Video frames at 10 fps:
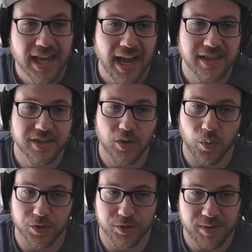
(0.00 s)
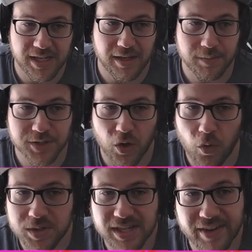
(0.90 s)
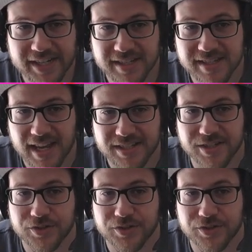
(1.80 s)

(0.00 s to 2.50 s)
And then of course, being able to always have access to SS